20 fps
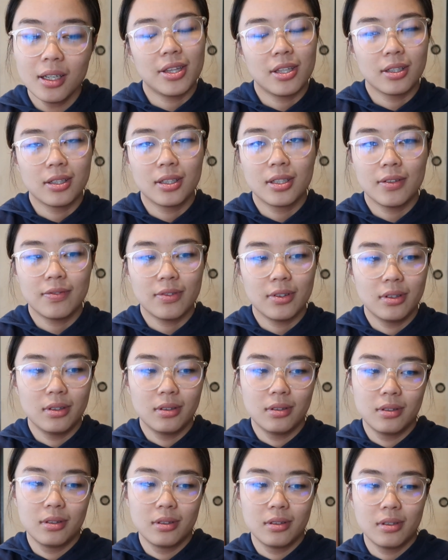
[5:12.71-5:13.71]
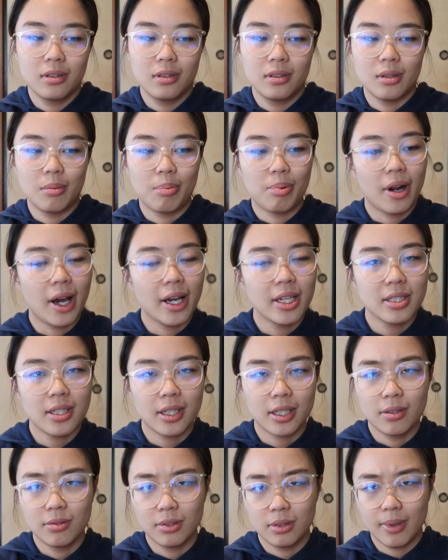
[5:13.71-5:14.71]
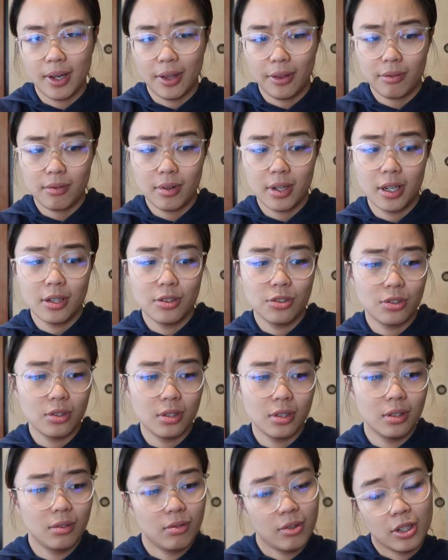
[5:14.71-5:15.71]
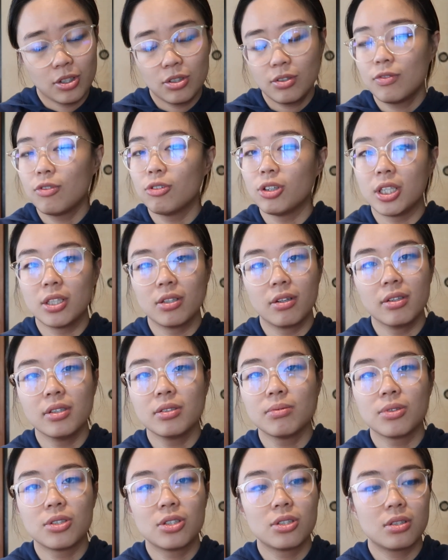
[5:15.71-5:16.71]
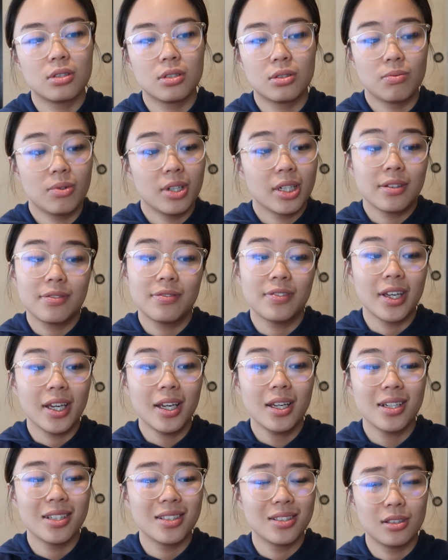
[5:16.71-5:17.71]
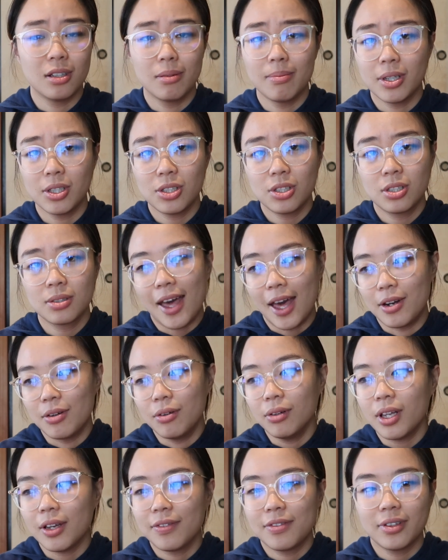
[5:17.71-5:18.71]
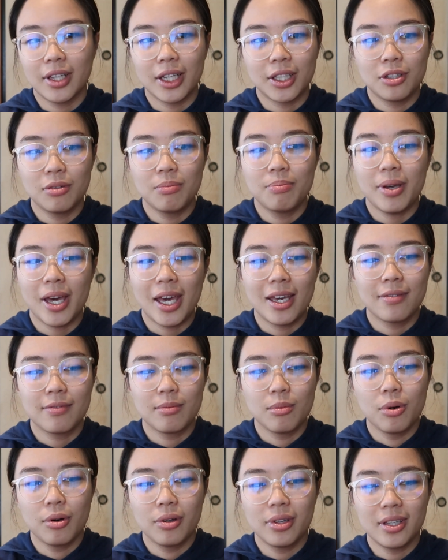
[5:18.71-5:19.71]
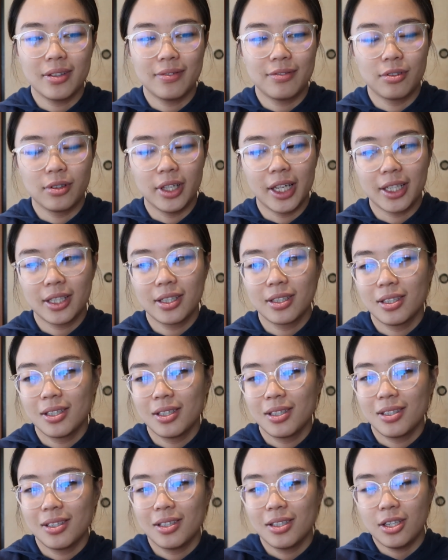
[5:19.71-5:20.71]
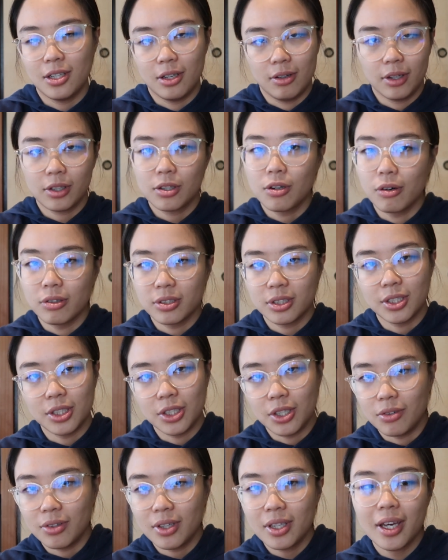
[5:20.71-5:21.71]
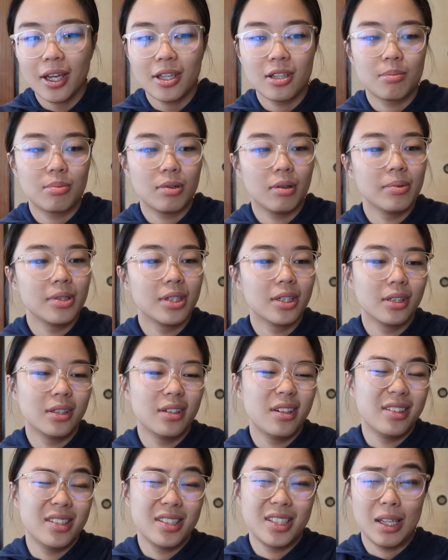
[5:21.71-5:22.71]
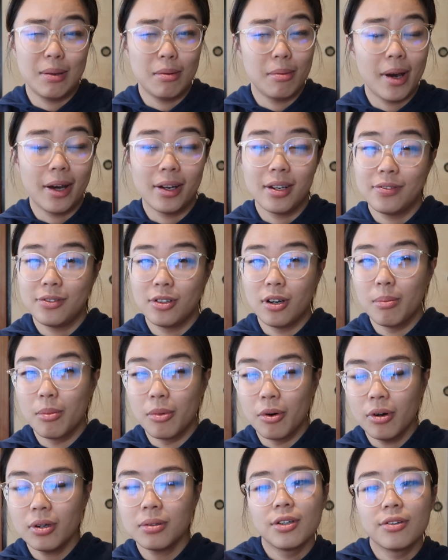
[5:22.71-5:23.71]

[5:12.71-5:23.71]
I think given the price, like it was about $340, which is really fair and is not much at all. I feel like you're paying more for like, you know, a course in uni, and you're probably going to learn the same amount, if not more.